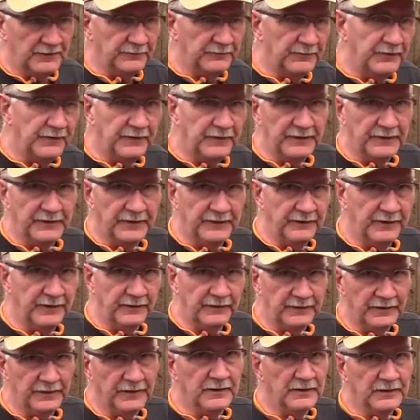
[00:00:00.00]
and put it in
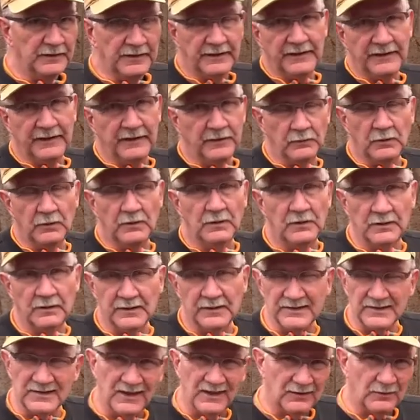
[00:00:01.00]
their gun and it
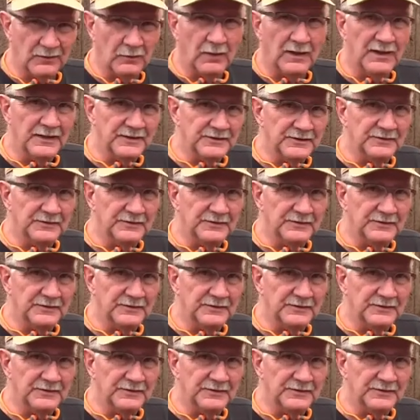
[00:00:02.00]
work is not quite